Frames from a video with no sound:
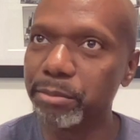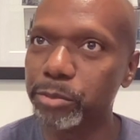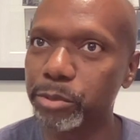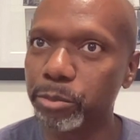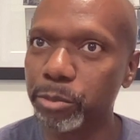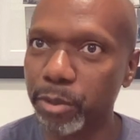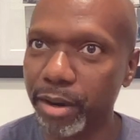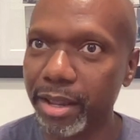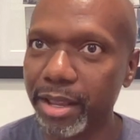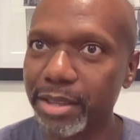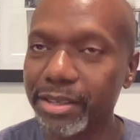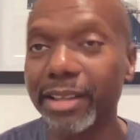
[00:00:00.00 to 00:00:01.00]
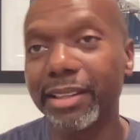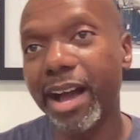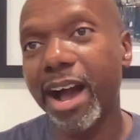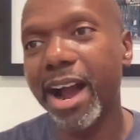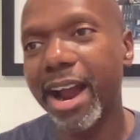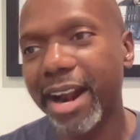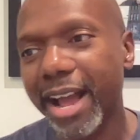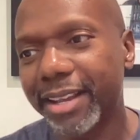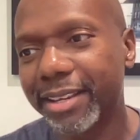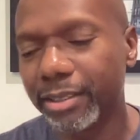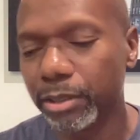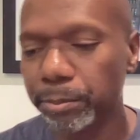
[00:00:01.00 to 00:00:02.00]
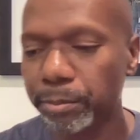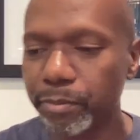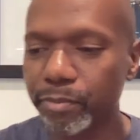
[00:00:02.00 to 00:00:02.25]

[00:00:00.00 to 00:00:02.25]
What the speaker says: some more. So I was like, all right, I'll kill him.